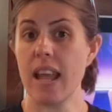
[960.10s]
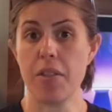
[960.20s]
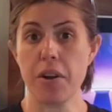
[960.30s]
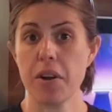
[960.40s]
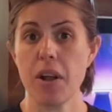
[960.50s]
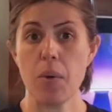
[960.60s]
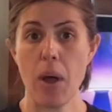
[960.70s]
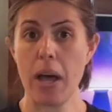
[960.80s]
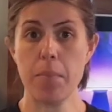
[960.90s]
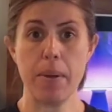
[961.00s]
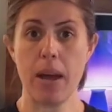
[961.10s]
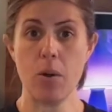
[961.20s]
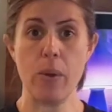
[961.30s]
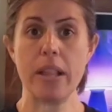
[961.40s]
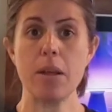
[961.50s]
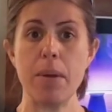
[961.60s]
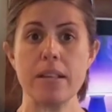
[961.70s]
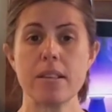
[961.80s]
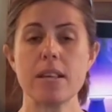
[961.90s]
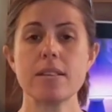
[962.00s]
together on a weekly
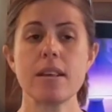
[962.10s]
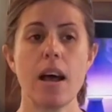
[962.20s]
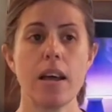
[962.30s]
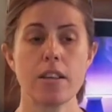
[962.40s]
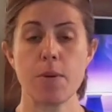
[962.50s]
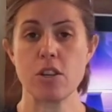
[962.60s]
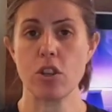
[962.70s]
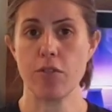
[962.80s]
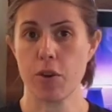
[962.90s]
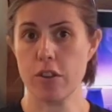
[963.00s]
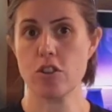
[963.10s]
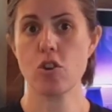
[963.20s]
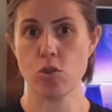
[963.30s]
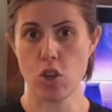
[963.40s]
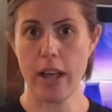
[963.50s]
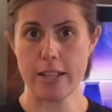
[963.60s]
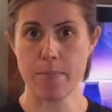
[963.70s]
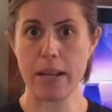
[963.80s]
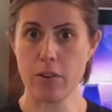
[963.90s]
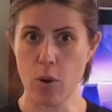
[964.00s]
basis, especially for the social
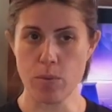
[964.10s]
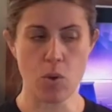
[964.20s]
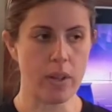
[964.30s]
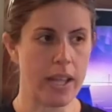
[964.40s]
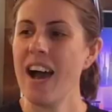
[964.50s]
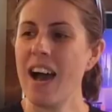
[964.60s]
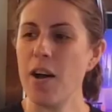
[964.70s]
aspect of homeschooling.